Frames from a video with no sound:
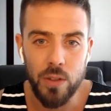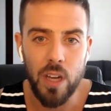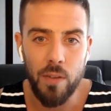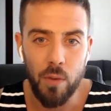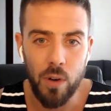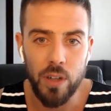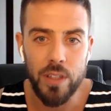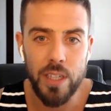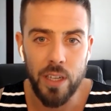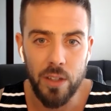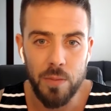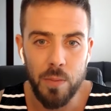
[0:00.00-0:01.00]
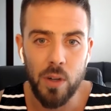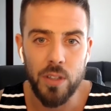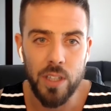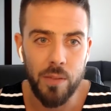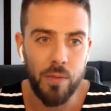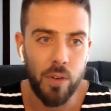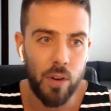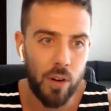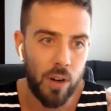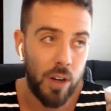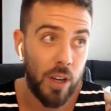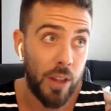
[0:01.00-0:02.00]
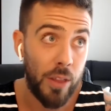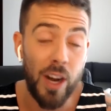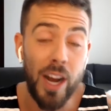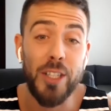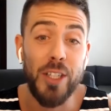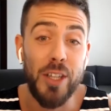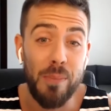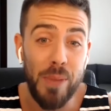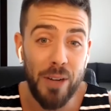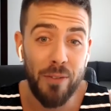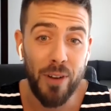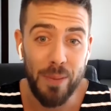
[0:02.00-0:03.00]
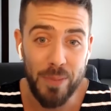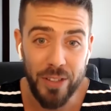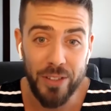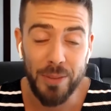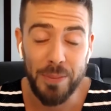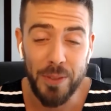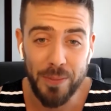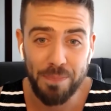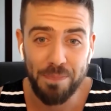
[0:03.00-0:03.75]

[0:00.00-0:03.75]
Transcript: software salesperson for they're actually their mainframe systems.